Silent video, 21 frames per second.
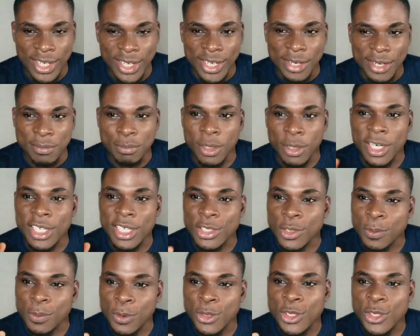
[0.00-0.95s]
but it's
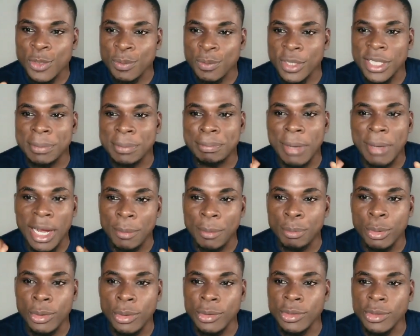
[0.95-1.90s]
supposed to be the
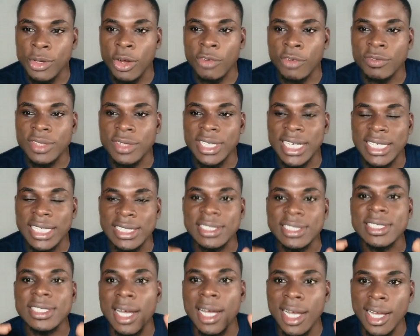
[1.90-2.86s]
backbone of the
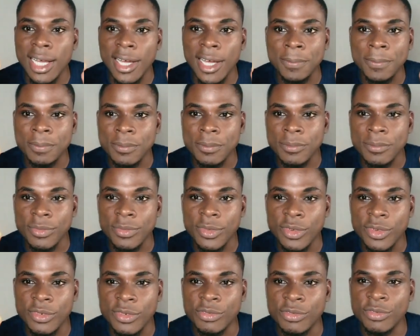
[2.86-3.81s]
entire
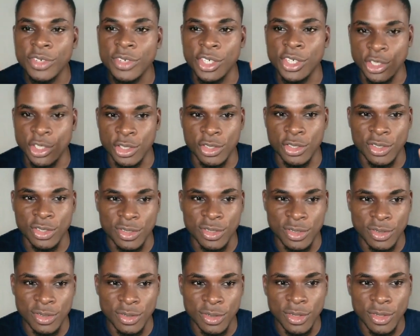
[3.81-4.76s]
vision.
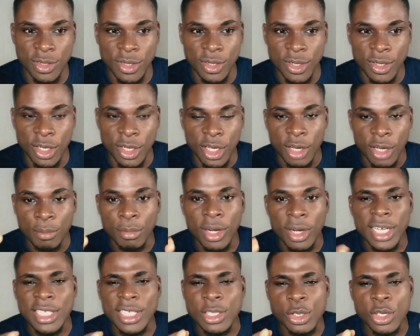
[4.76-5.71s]
But
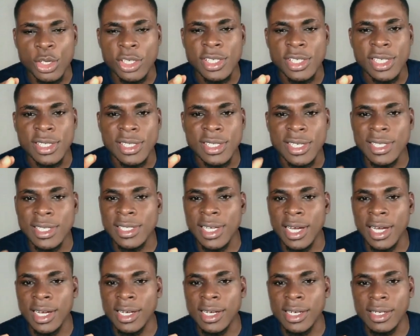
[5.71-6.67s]
it's just a
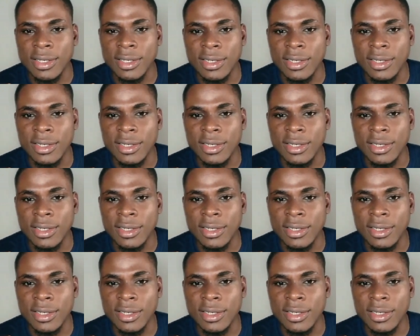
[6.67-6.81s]
teaser.